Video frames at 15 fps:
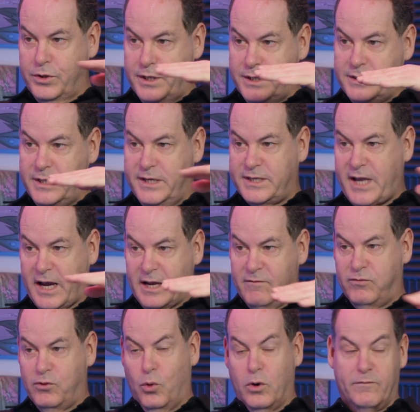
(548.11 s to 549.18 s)
is the
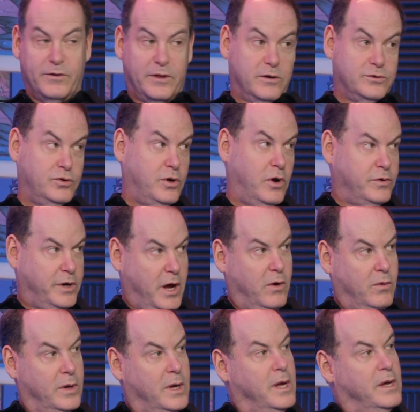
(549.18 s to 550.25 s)
second floor, for those who don't
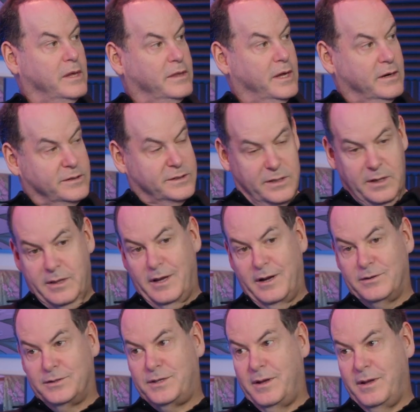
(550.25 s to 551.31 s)
know.
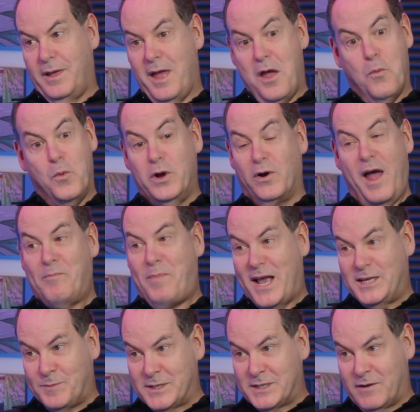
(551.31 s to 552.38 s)
We don't have
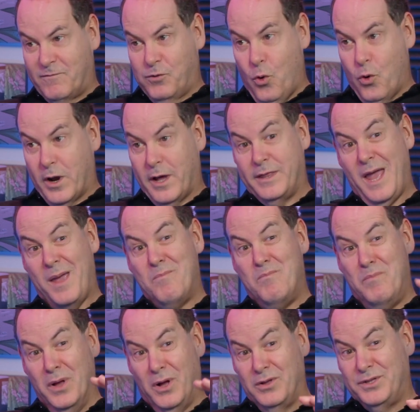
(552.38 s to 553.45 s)
basements in Florida. They
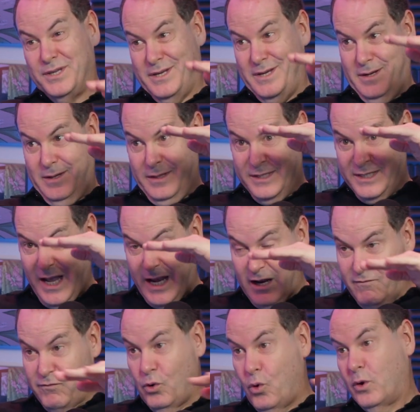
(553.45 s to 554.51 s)
built the
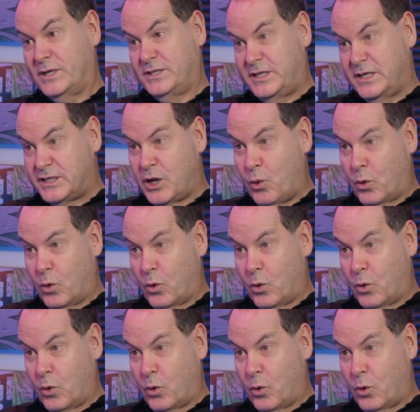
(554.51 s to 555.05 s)
second floor is Disney